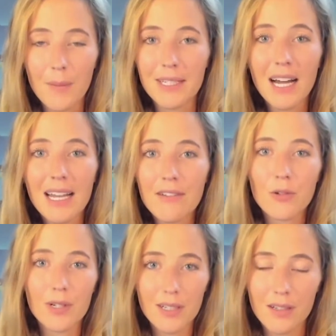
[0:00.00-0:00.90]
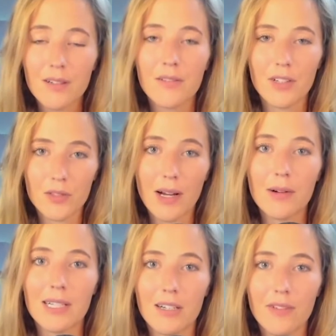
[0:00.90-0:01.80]
I mean, not everyone, first of all,
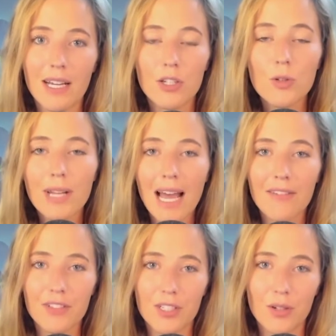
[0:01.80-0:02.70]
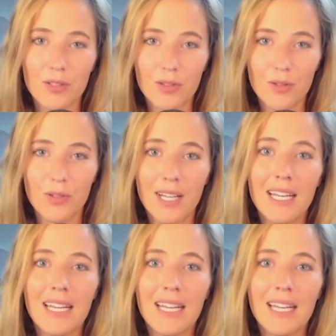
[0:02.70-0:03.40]
I'll clarify, you don't have to go to